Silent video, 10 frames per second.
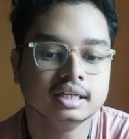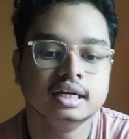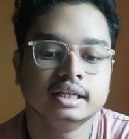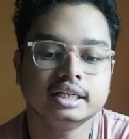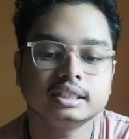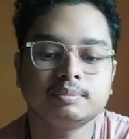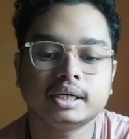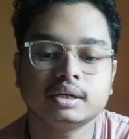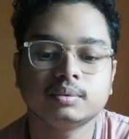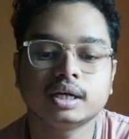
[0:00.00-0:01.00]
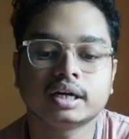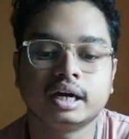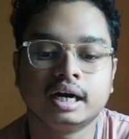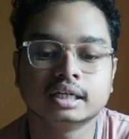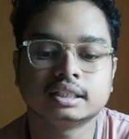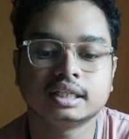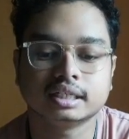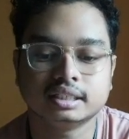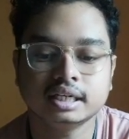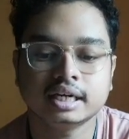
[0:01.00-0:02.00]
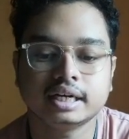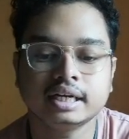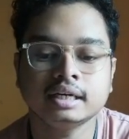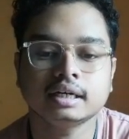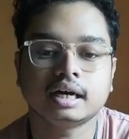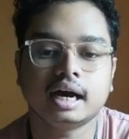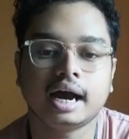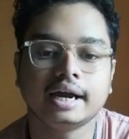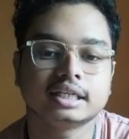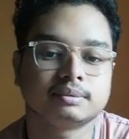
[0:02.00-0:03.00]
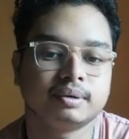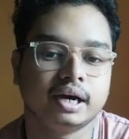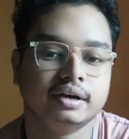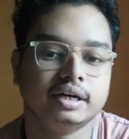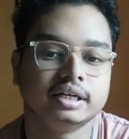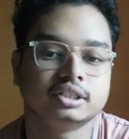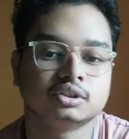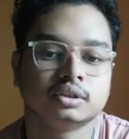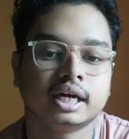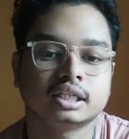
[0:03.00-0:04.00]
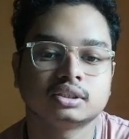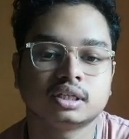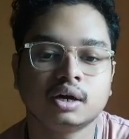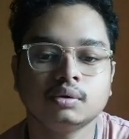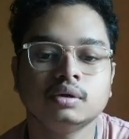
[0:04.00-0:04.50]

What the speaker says: this particular structure getting highest priority. So that's how